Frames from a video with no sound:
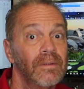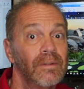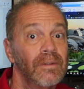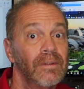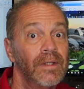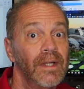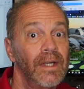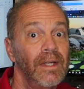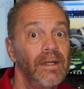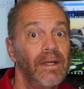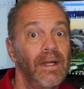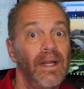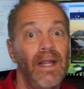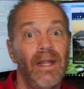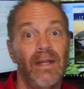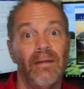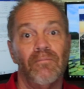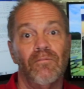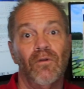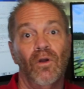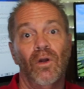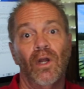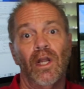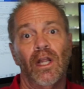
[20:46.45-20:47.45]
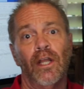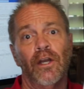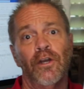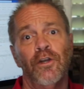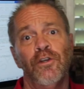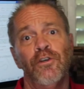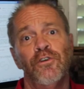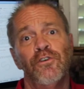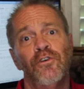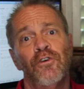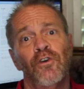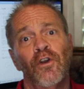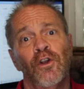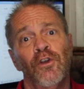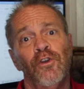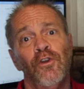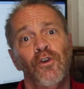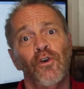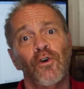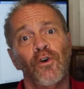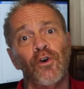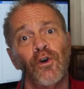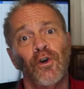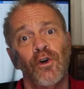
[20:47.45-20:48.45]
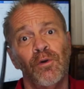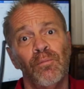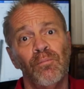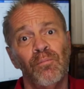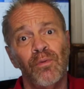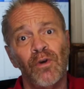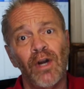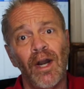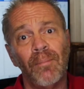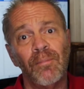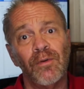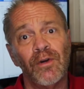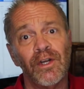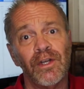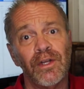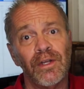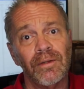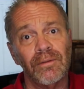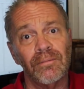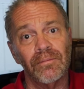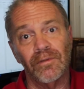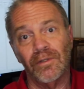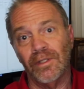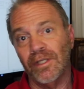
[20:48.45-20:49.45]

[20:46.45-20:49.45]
Okay, hey, I got injured on your property.